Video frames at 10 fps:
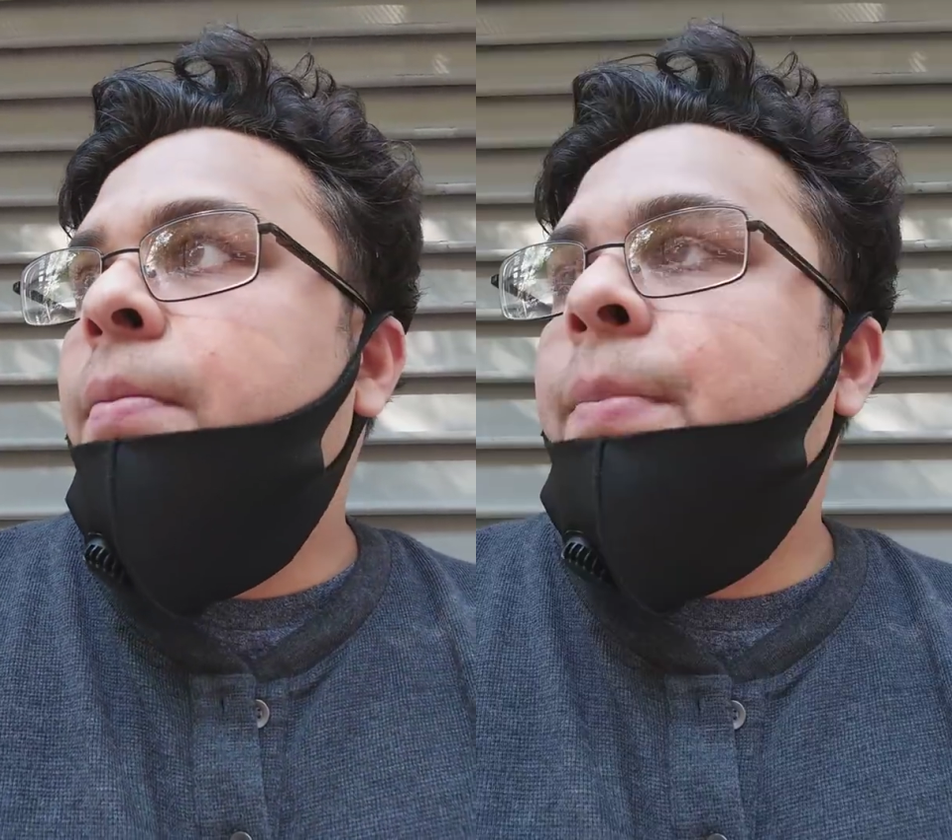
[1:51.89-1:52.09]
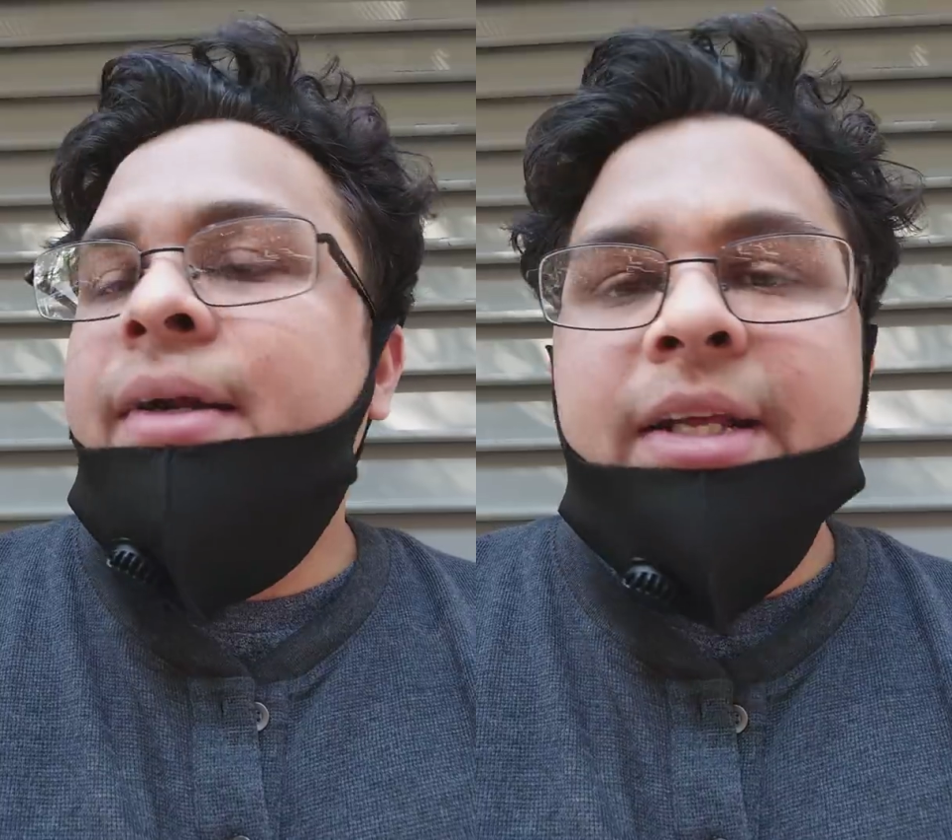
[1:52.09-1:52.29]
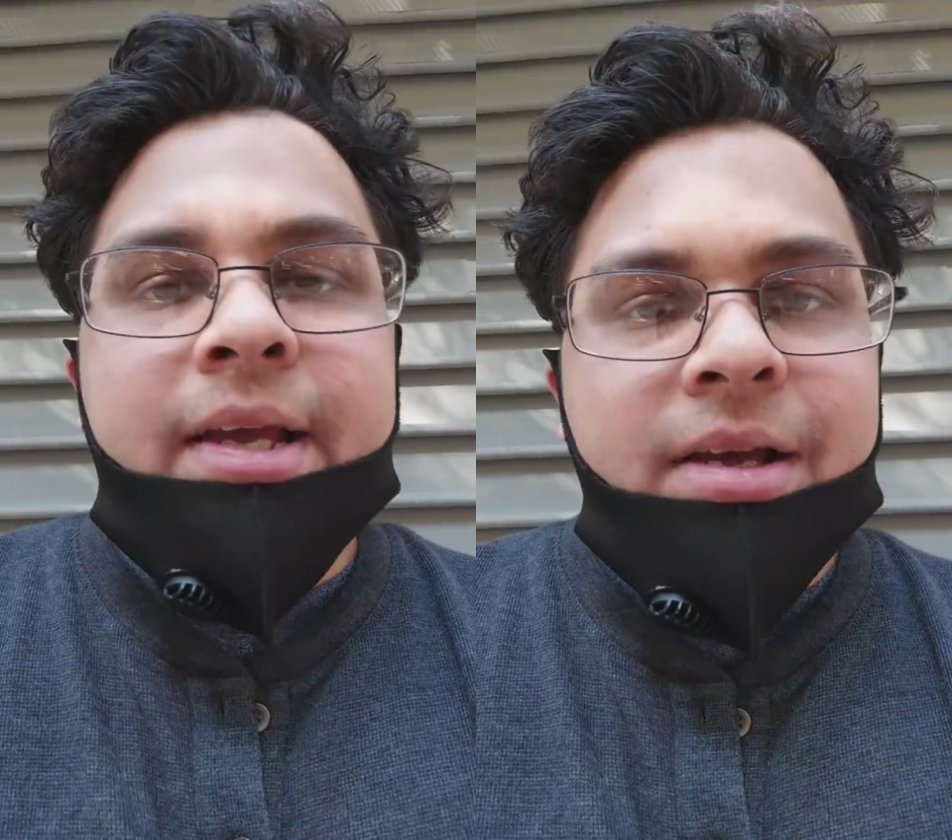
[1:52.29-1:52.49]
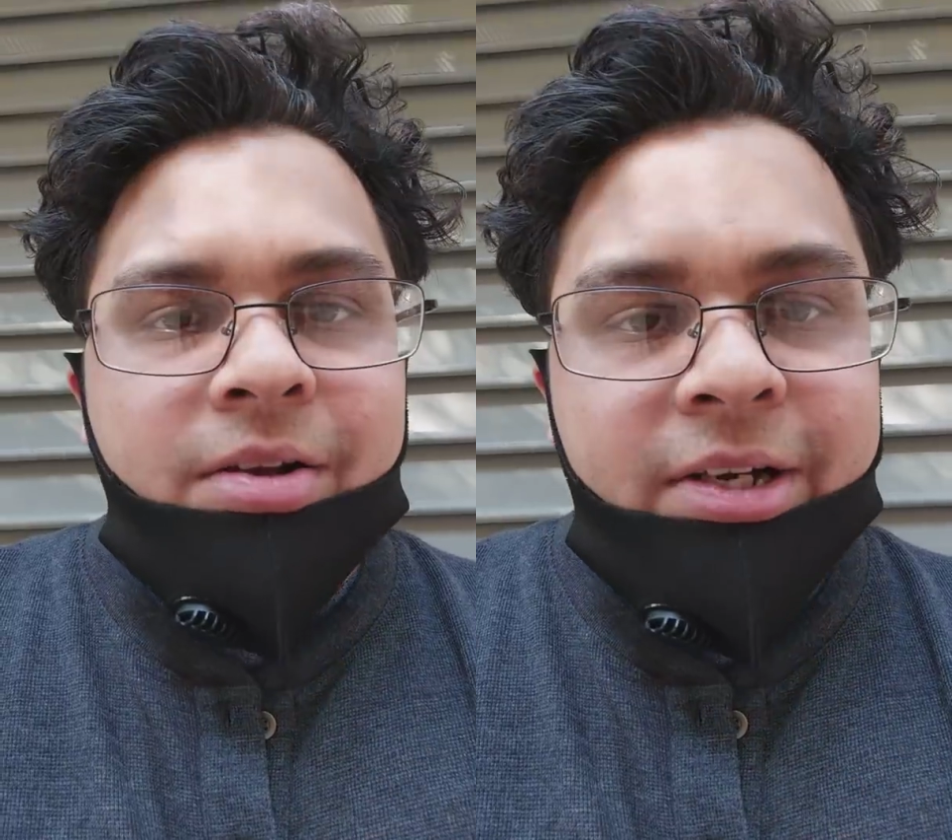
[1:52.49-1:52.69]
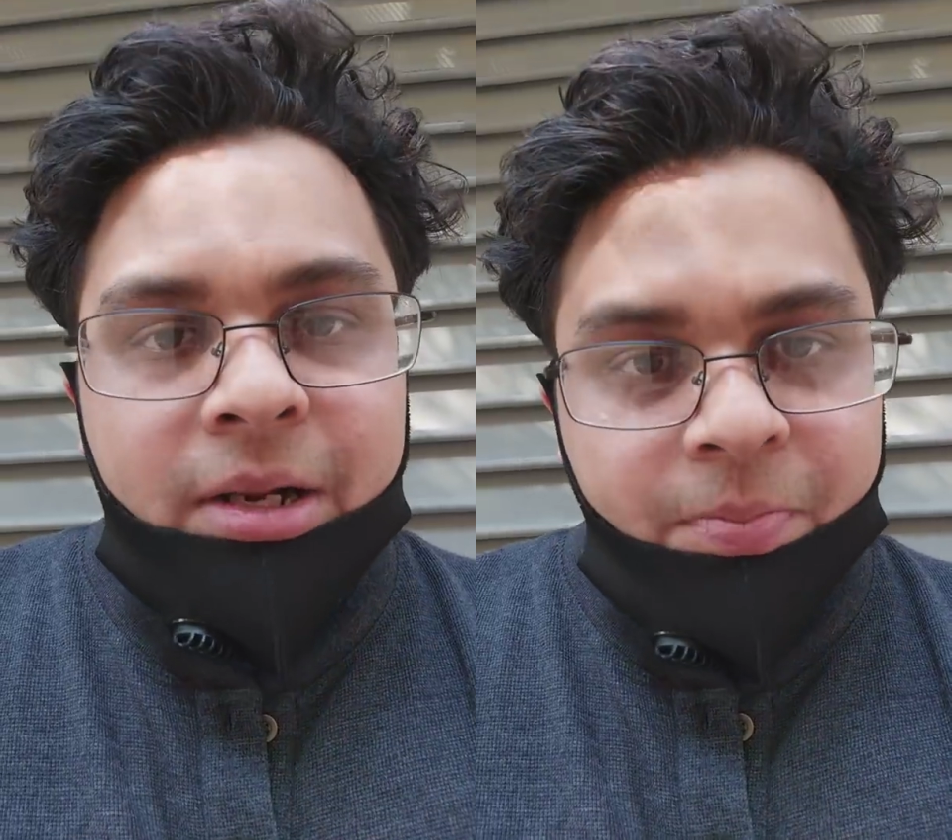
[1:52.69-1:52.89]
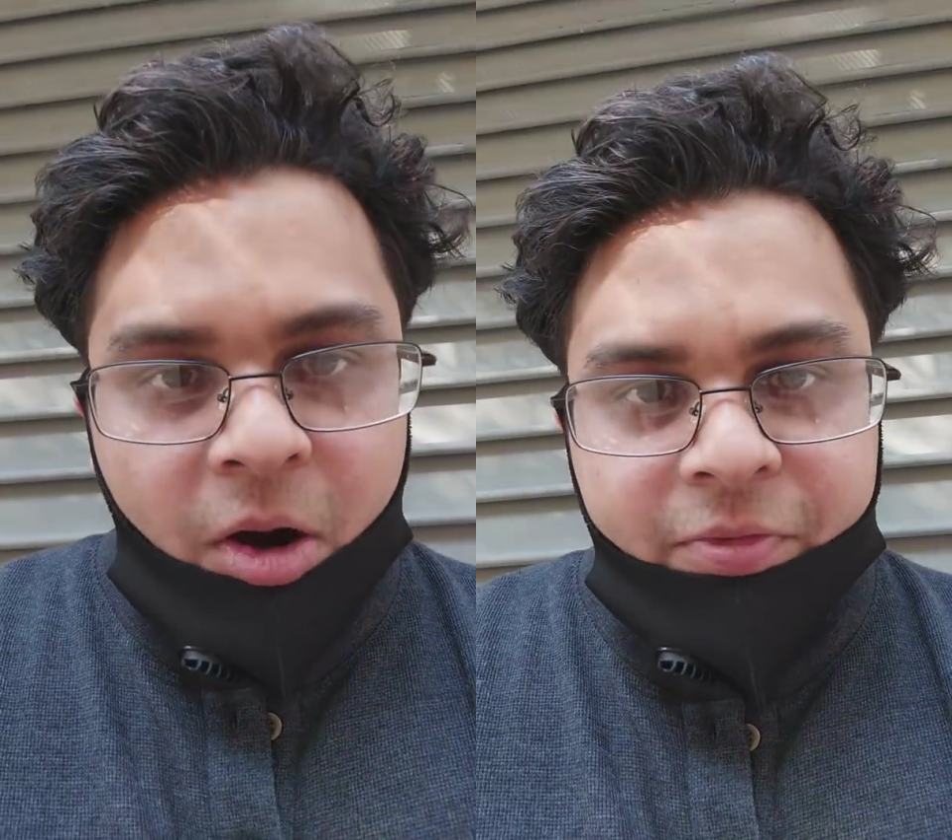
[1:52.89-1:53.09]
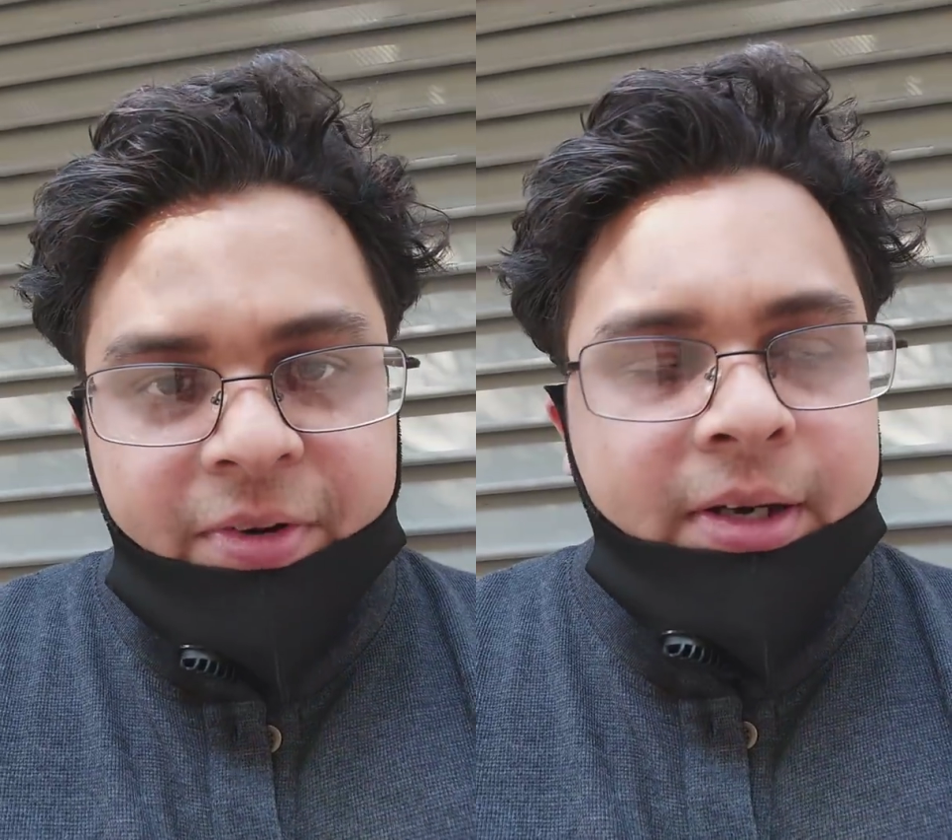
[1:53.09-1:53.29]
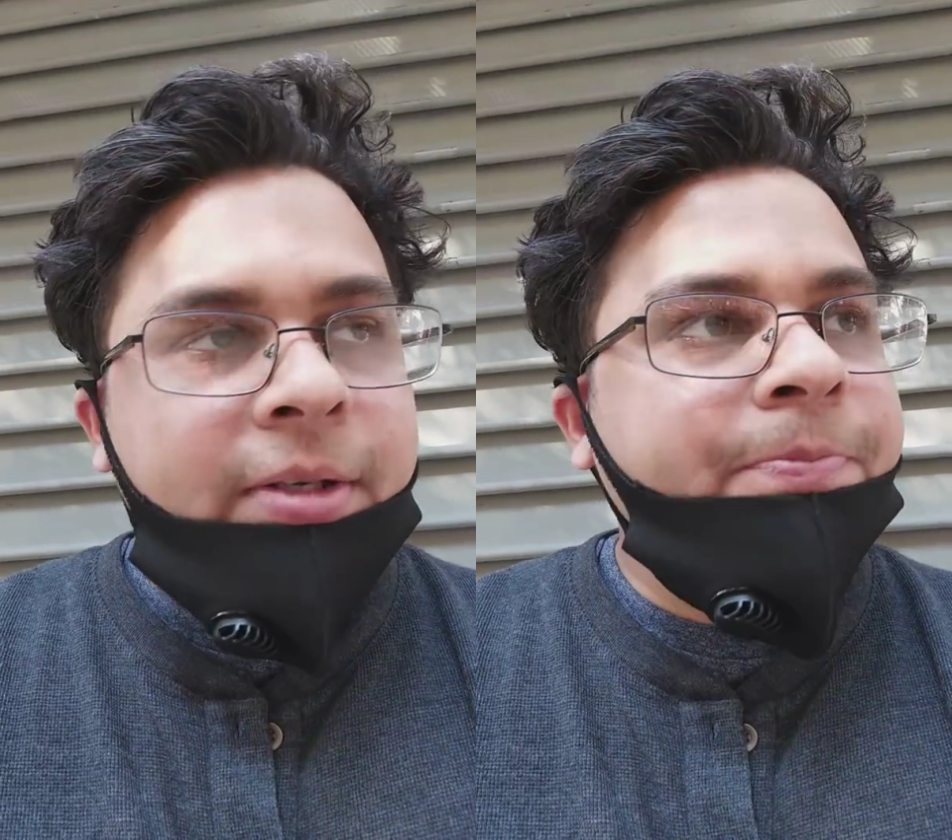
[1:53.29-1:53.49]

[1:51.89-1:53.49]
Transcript: by taking little profit